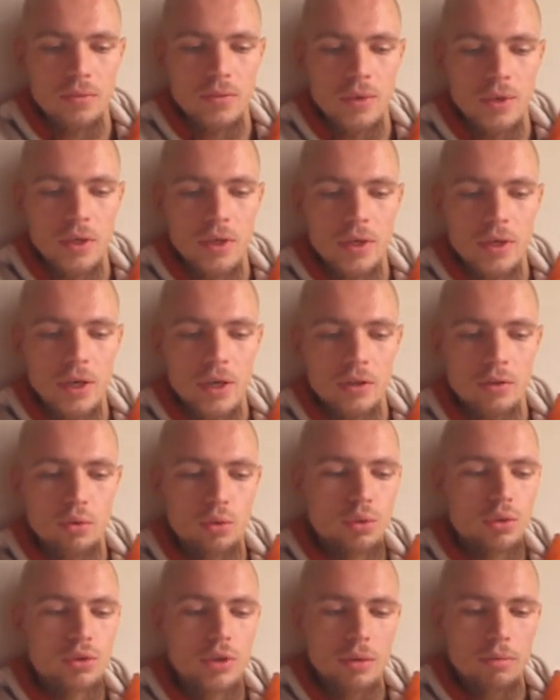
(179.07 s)
He had
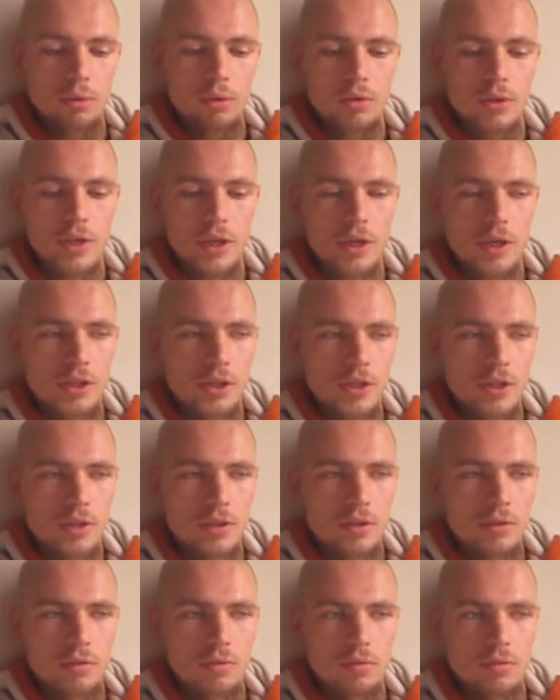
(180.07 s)
good
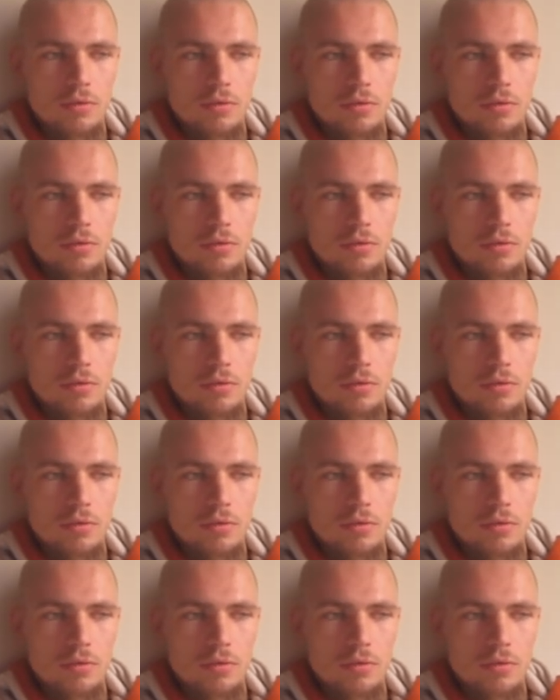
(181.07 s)
reputation